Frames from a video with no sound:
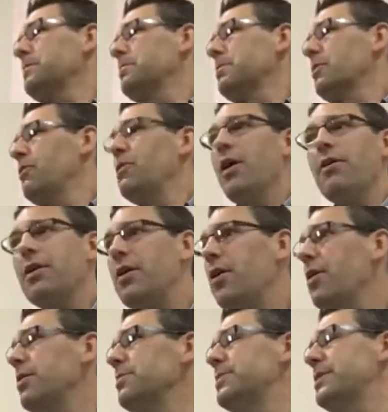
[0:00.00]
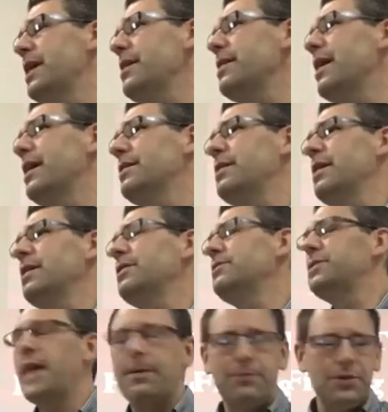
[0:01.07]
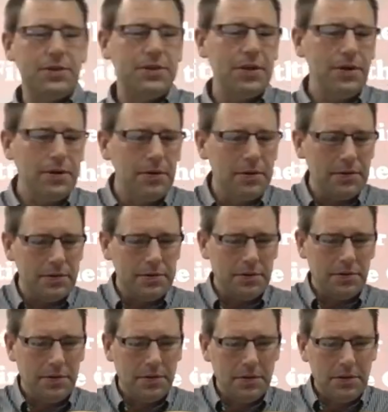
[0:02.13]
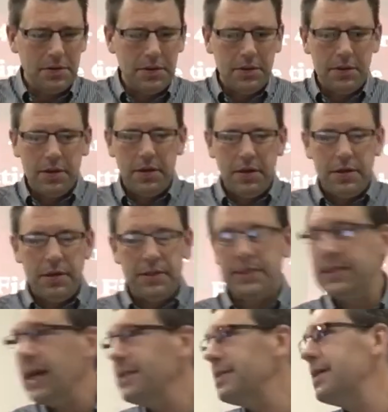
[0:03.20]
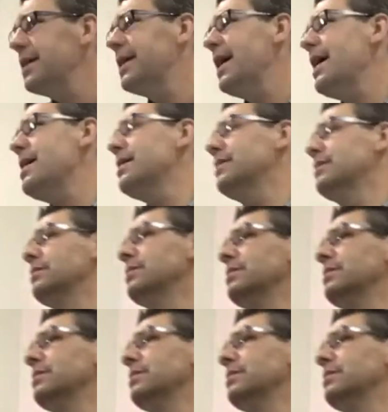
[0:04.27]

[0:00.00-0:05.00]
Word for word: We've already heard him say that at the end of chapter 2. Says it again.